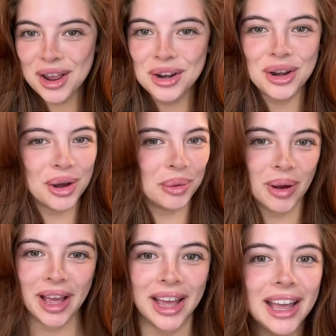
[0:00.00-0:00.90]
No
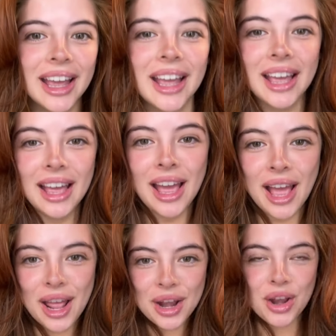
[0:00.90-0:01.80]
way.
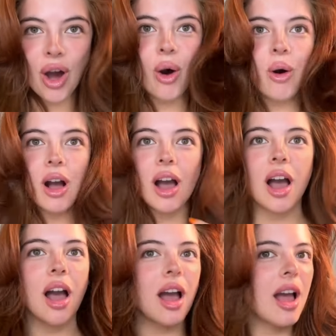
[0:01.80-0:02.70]
No.
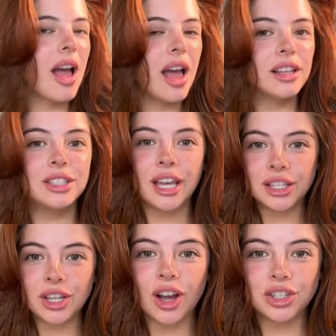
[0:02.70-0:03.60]

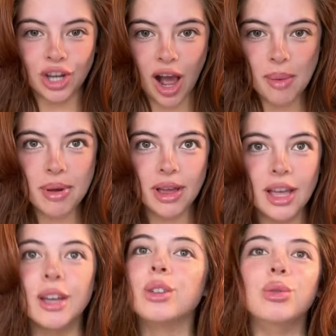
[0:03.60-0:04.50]
TikTok shop,
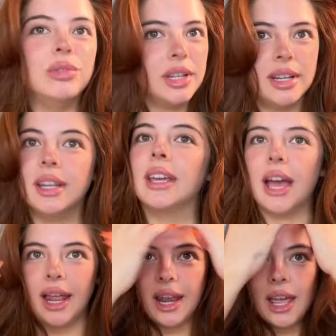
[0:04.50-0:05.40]
you did it
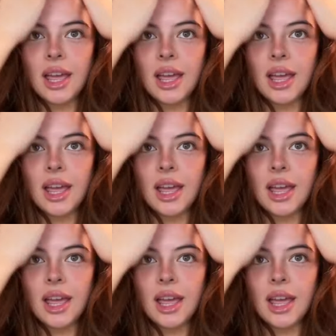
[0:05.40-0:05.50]
again.